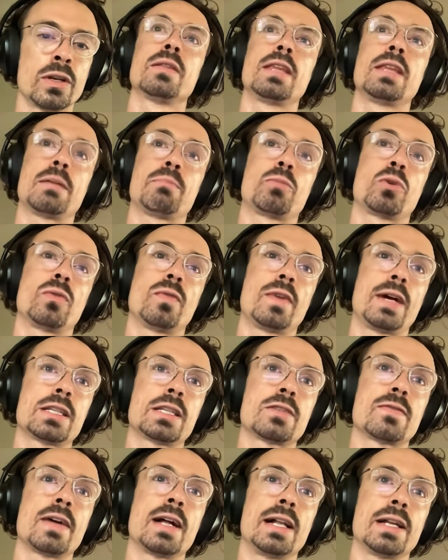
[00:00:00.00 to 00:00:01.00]
that
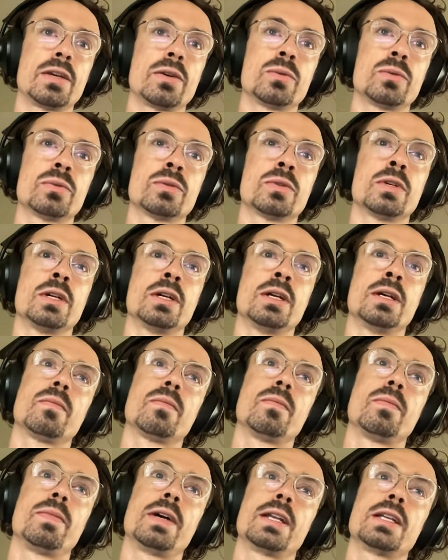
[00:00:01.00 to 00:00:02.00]
provides value,
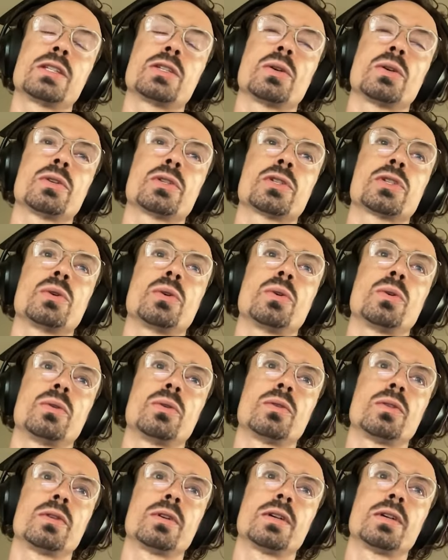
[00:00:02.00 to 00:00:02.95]
but it's also